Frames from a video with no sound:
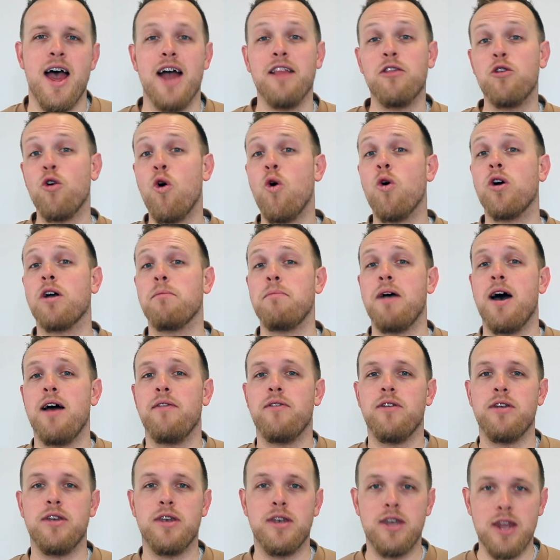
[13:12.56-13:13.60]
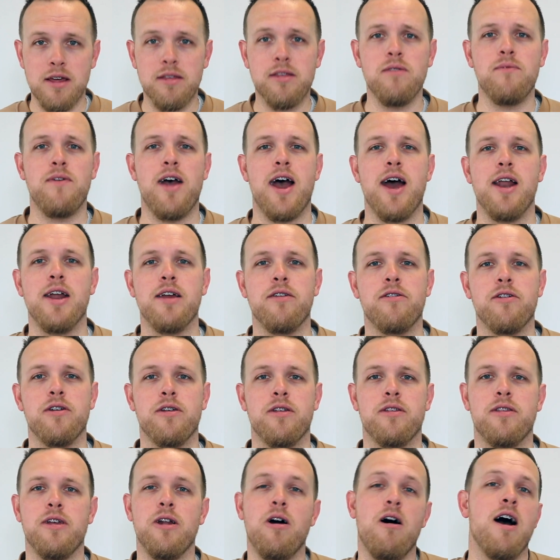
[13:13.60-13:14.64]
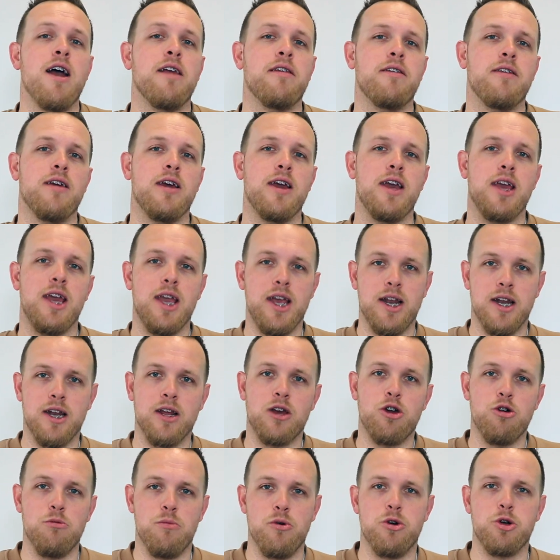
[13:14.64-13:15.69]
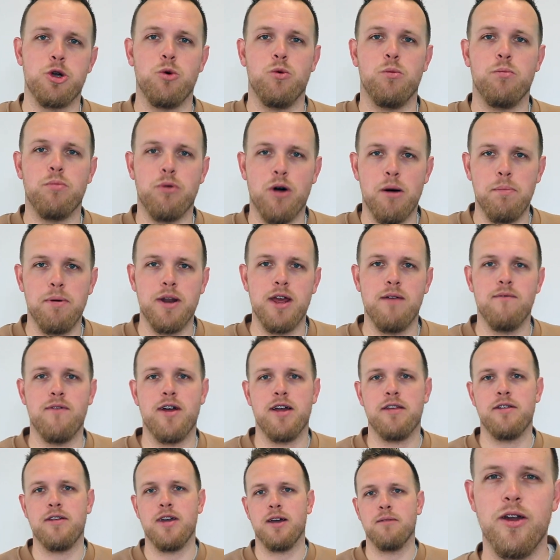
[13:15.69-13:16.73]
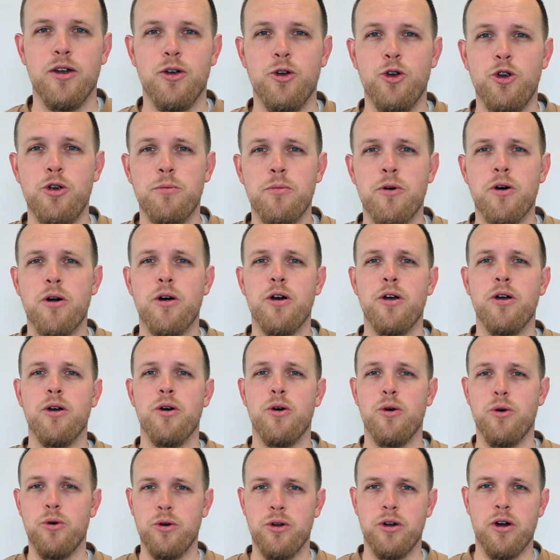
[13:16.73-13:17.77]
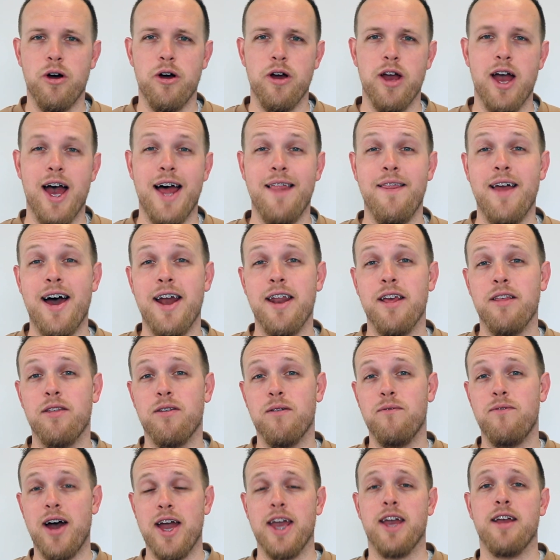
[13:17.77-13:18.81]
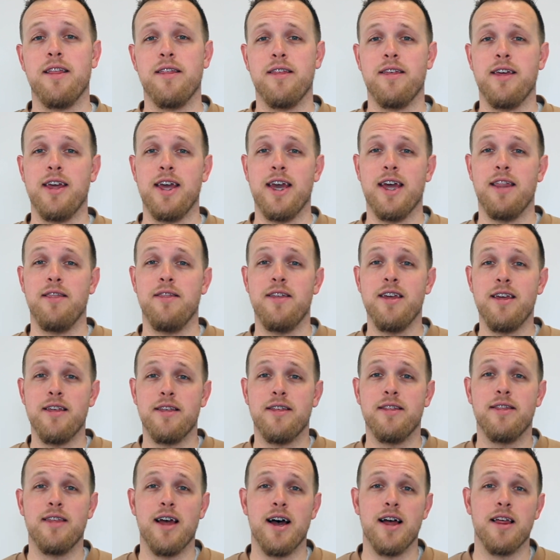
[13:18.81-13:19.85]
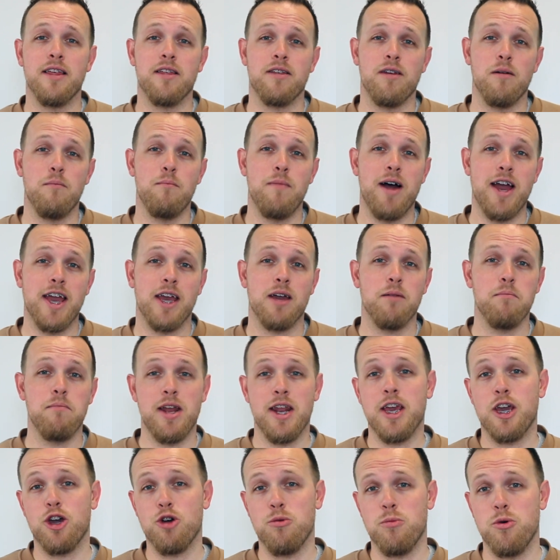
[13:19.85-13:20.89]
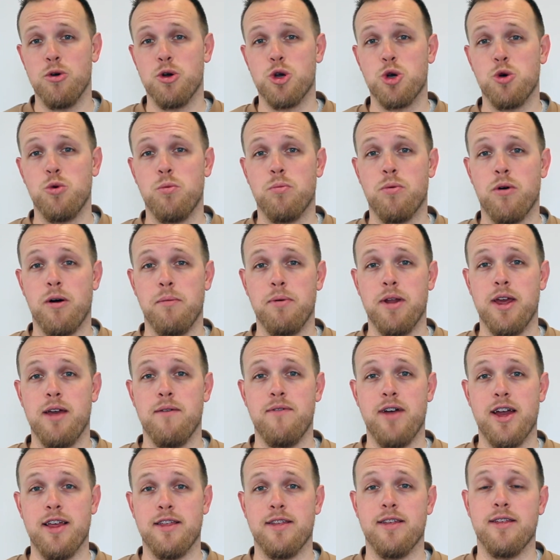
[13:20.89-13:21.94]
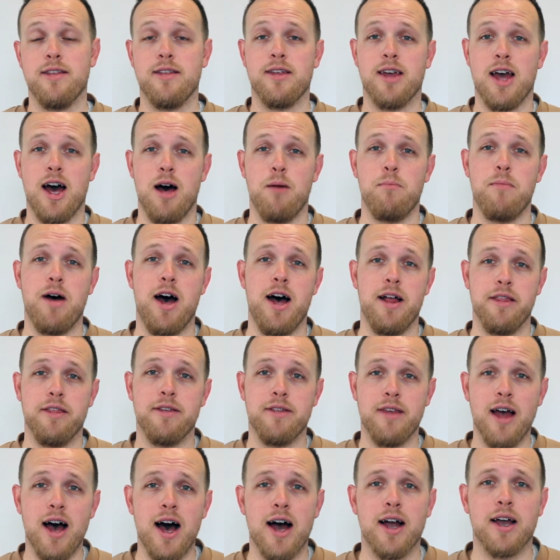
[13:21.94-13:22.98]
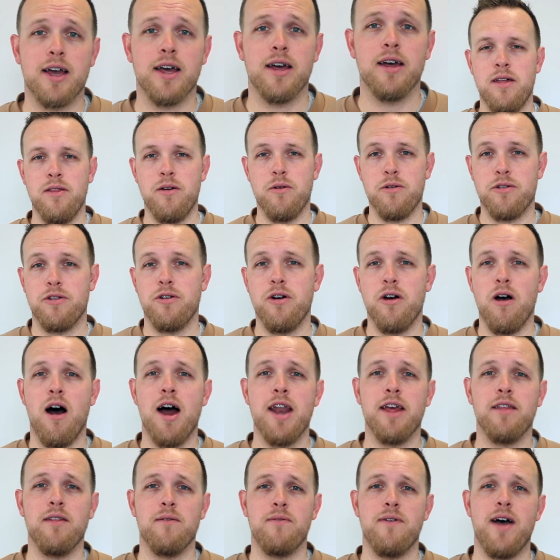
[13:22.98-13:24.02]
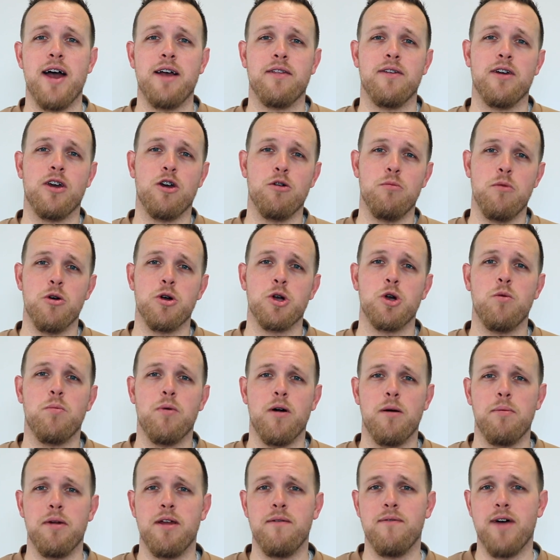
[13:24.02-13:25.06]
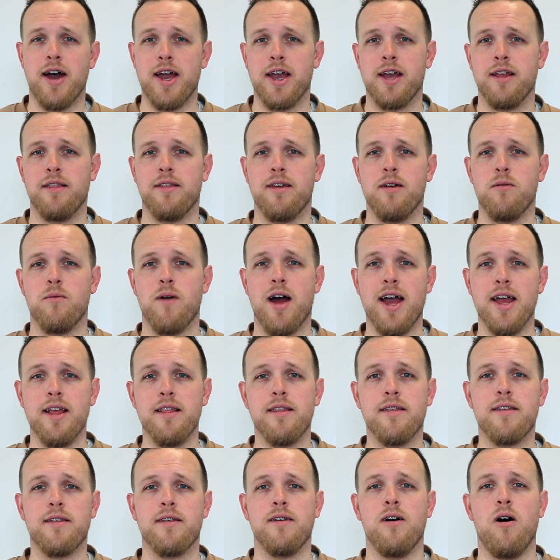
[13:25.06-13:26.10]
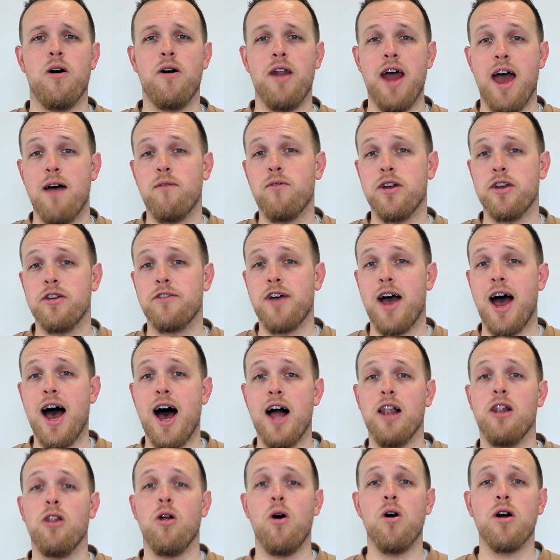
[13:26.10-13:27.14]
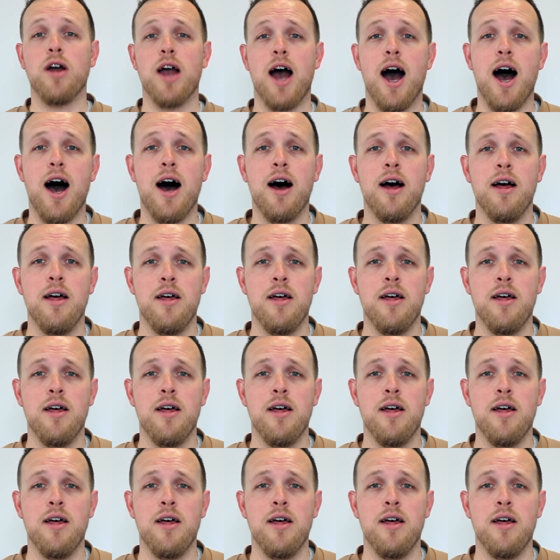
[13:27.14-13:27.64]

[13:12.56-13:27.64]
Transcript: and talk about the disadvantages that I see in commercial property investing. Numero uno, and that is vacancy. And this does make many commercial property investors come unstuck. There is no hiding the fact that commercial property vacancy rates, on average, are longer